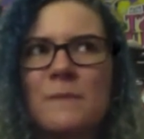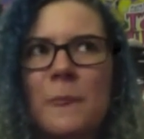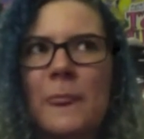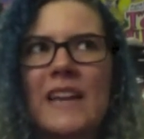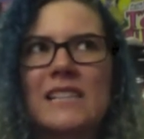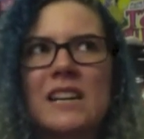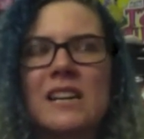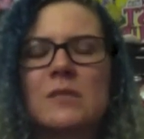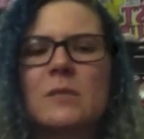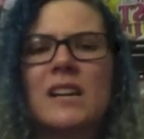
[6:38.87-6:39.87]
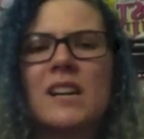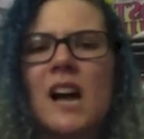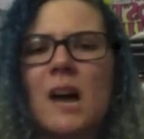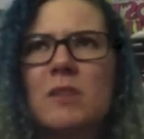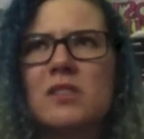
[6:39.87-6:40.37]
it scares me.
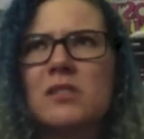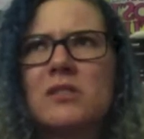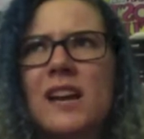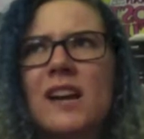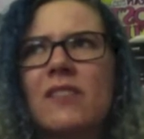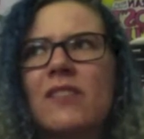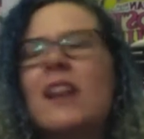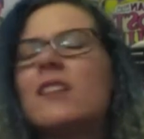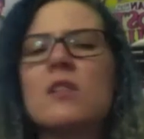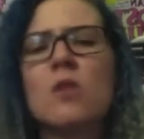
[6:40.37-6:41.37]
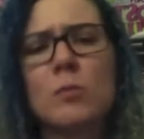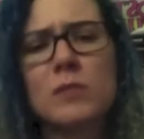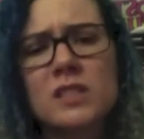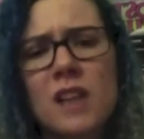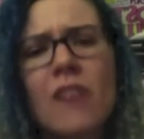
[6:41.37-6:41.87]
I'm also scared of like the normal
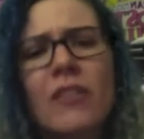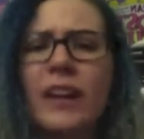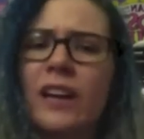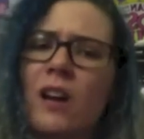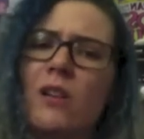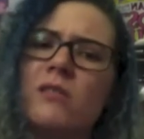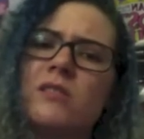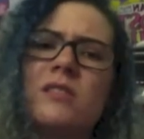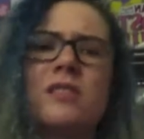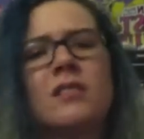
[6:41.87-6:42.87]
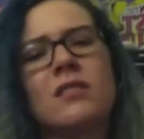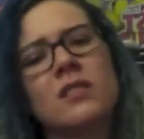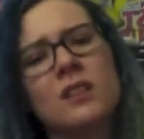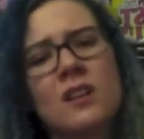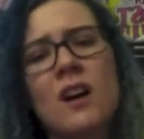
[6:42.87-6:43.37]
stuff like ghosts and
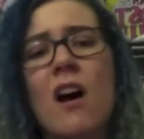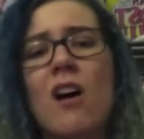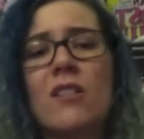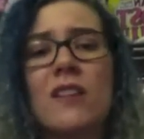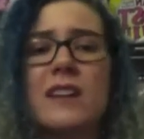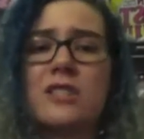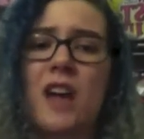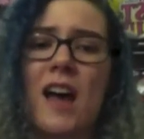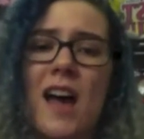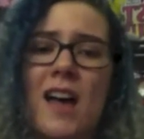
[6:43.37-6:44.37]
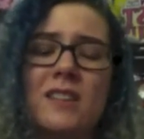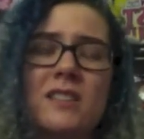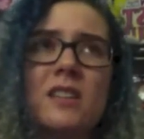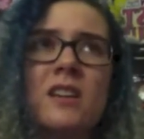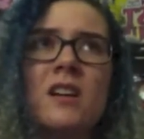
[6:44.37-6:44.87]
all that
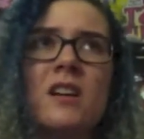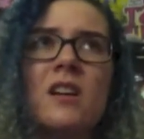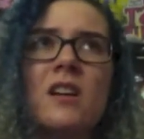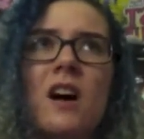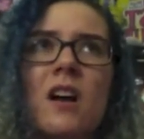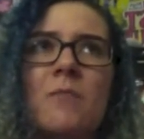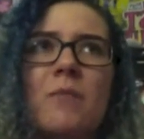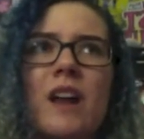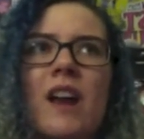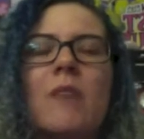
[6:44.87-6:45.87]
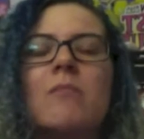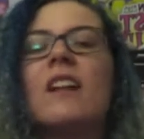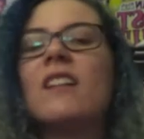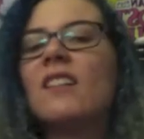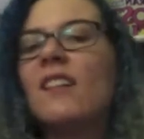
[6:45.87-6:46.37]
jazz. But I'm
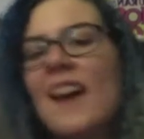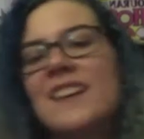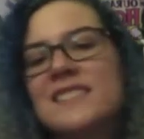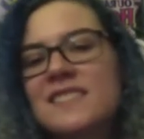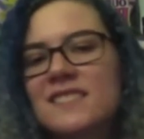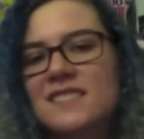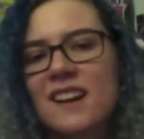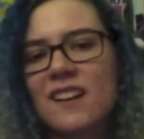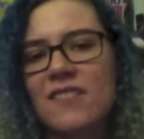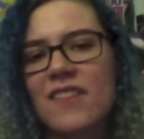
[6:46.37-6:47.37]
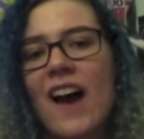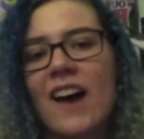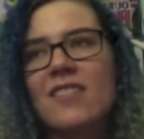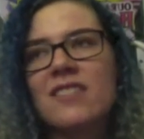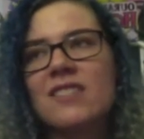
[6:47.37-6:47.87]
less scared of
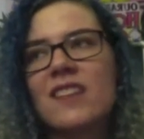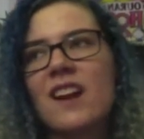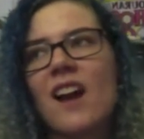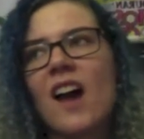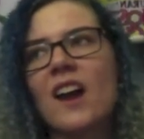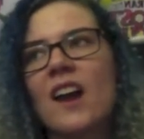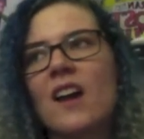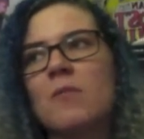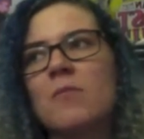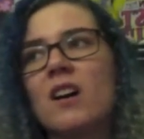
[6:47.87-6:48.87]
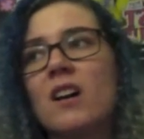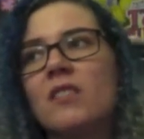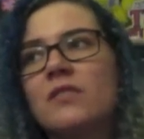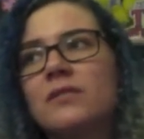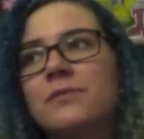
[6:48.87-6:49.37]
that than I am of